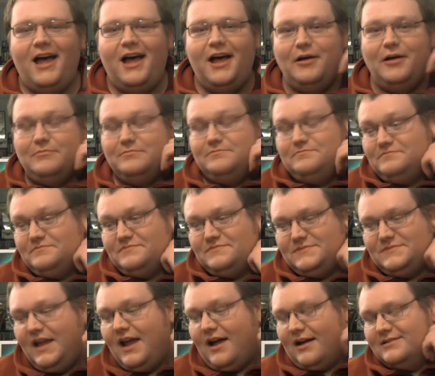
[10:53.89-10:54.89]
um,
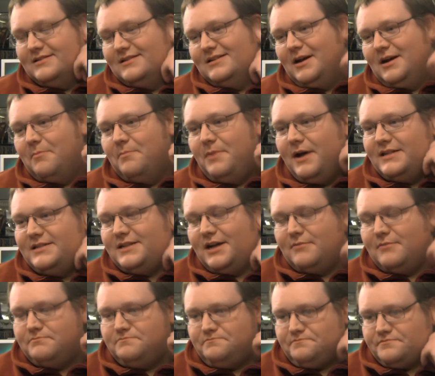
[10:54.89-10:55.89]
yeah but
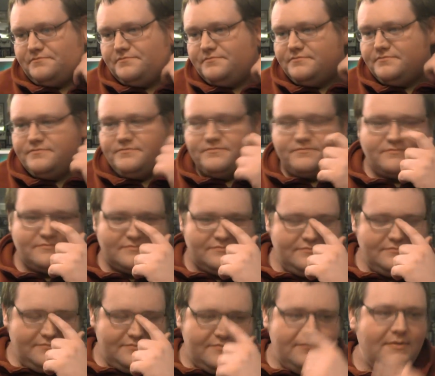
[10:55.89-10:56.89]
um,
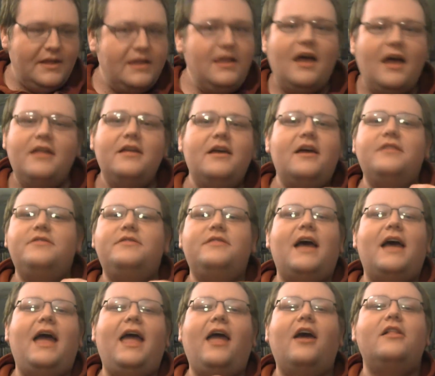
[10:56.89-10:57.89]
yeah
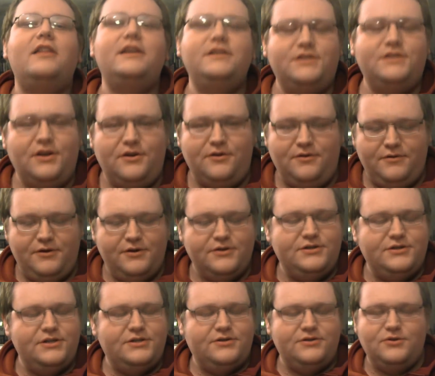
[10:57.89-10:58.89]
the howling 2 your
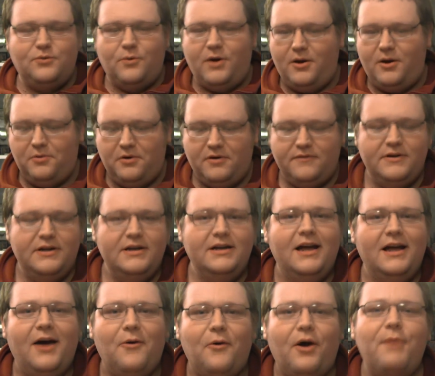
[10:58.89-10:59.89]
sister's a werewolf
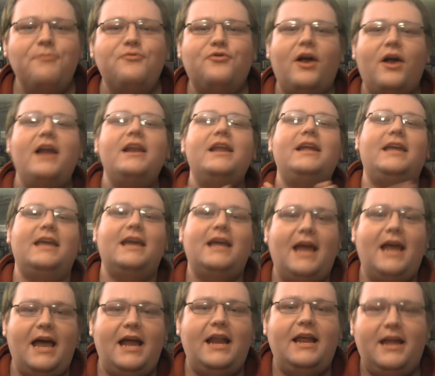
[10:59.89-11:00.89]
what I'm trying to get
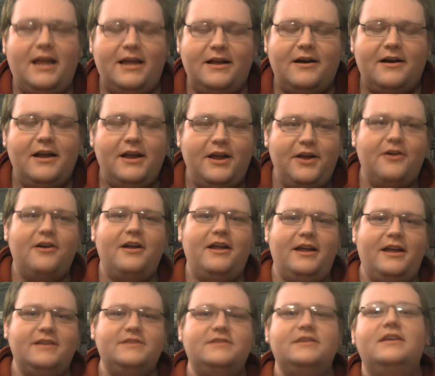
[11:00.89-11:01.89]
at here, here
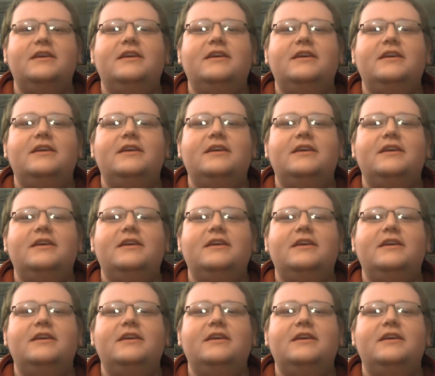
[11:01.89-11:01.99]
is